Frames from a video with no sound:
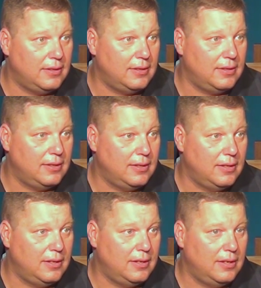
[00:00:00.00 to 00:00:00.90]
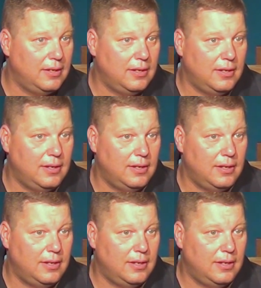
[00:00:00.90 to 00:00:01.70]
(no one is talking)